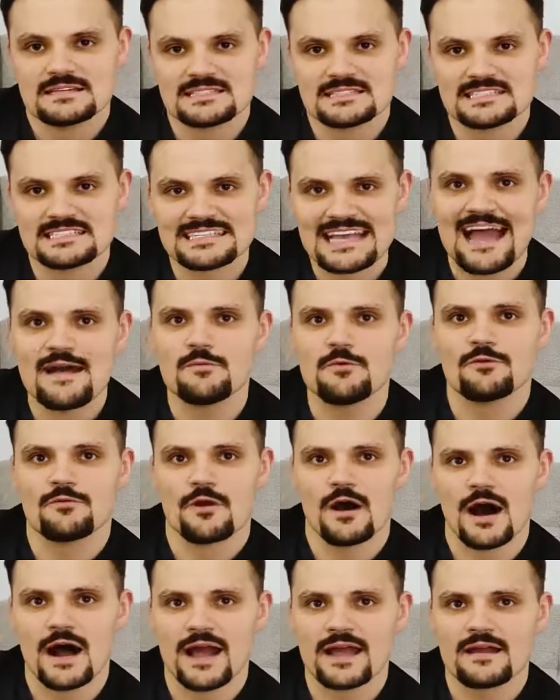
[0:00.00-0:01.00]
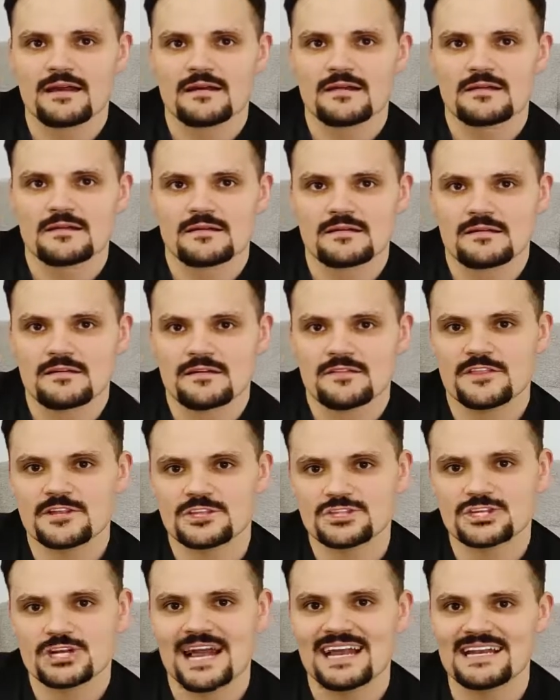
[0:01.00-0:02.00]
Samurai, the
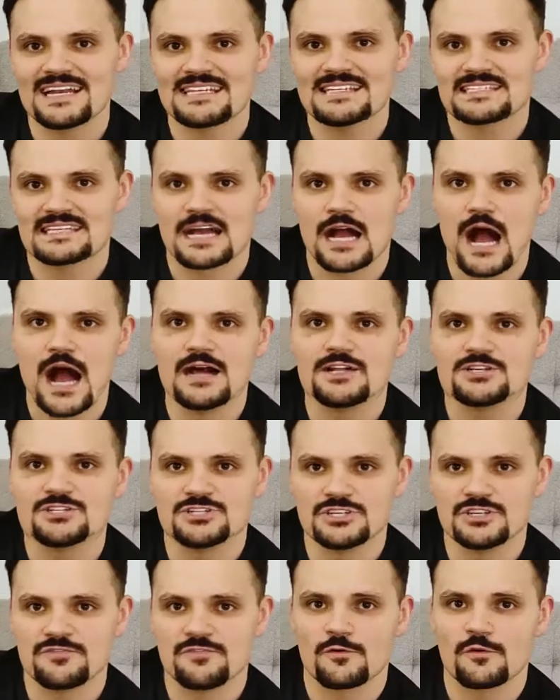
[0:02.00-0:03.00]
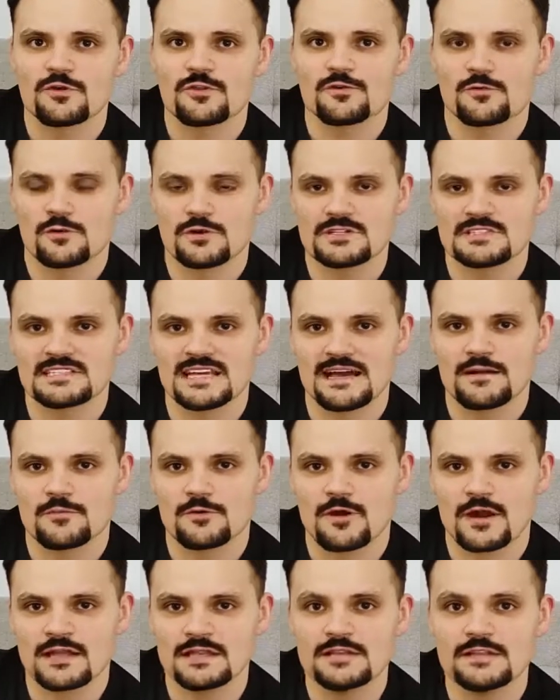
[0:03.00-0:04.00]
Chinese kanji for the word
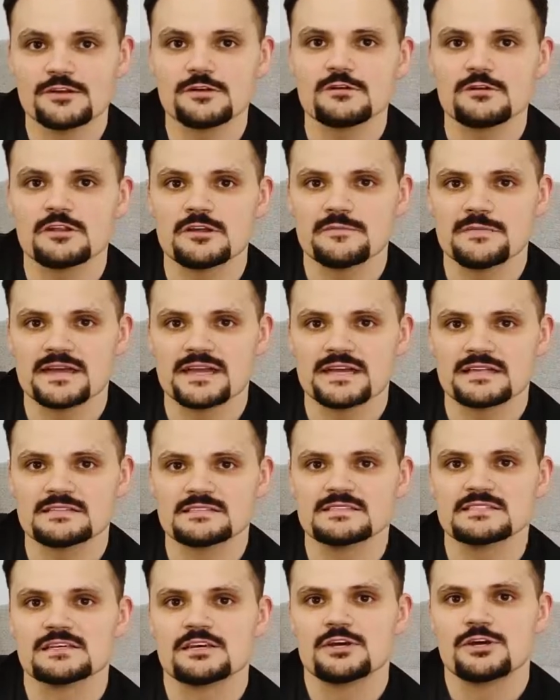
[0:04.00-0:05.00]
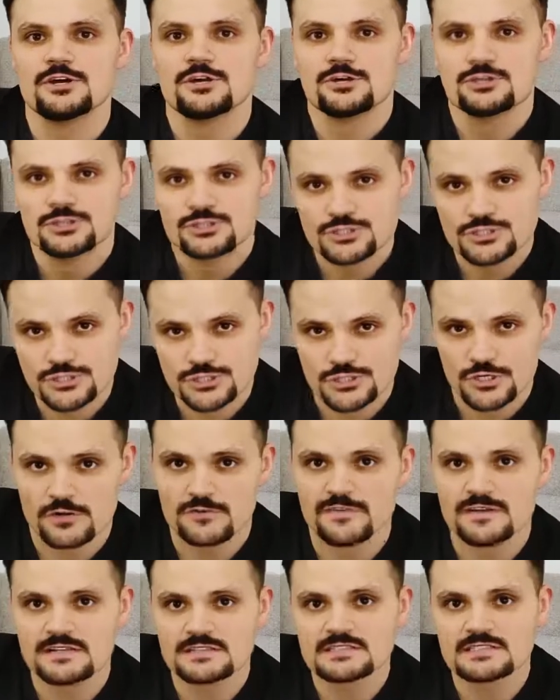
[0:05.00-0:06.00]
samurai, literally means
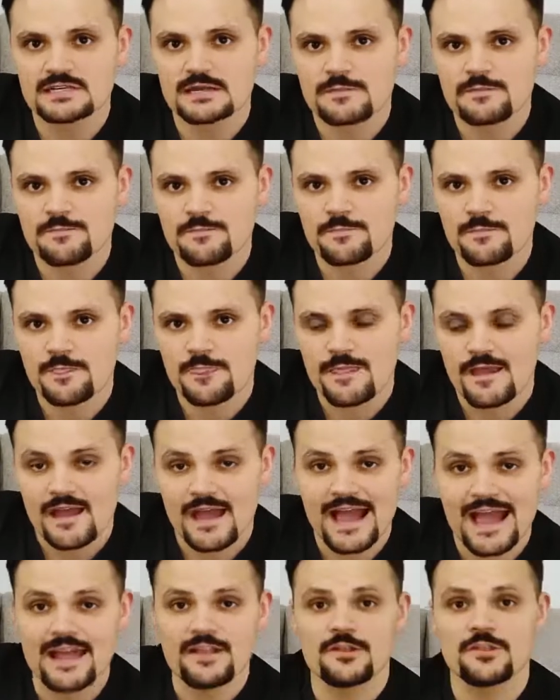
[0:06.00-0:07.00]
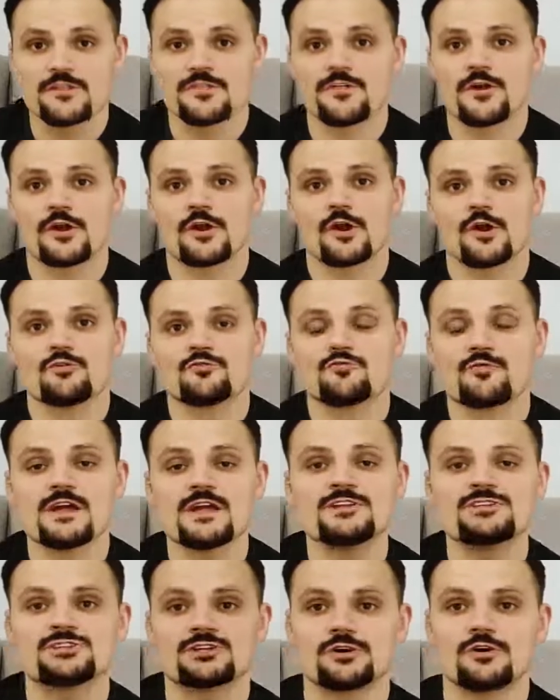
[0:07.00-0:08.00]
servant. And their
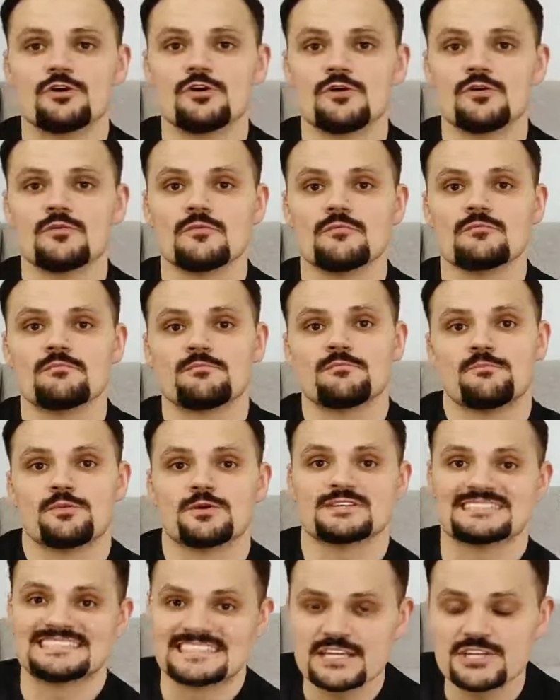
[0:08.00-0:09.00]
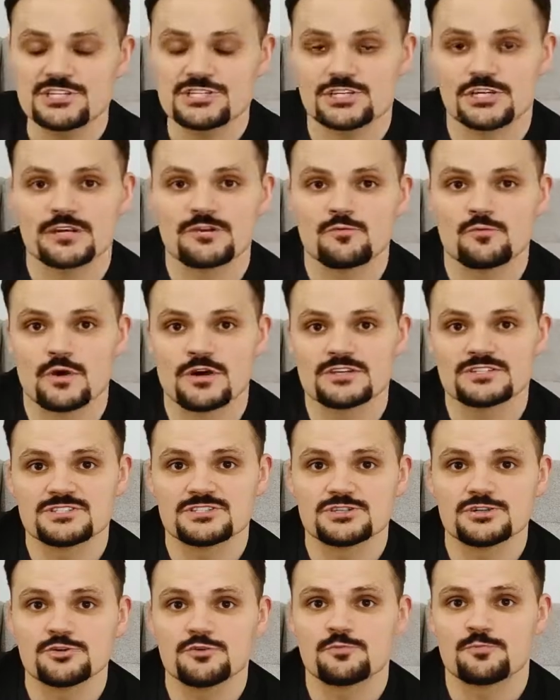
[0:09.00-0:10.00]
original position
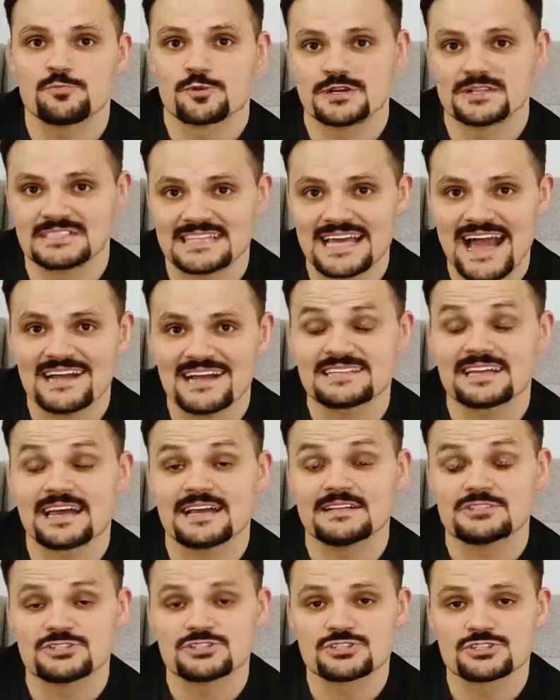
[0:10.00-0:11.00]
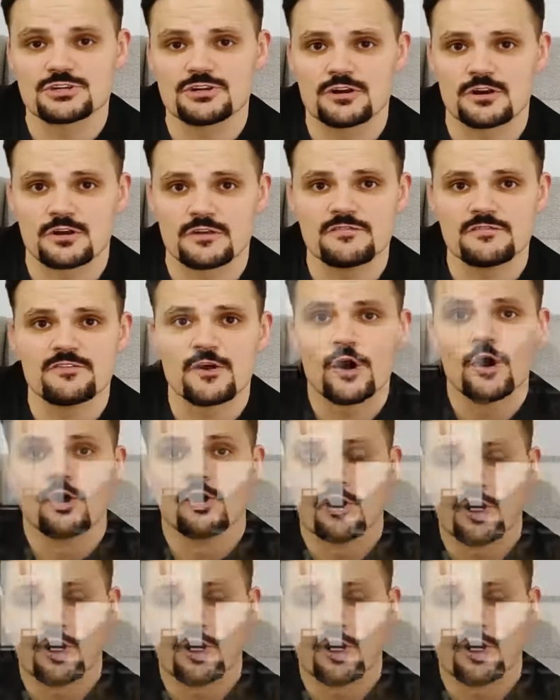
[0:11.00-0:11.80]
was to protect and serve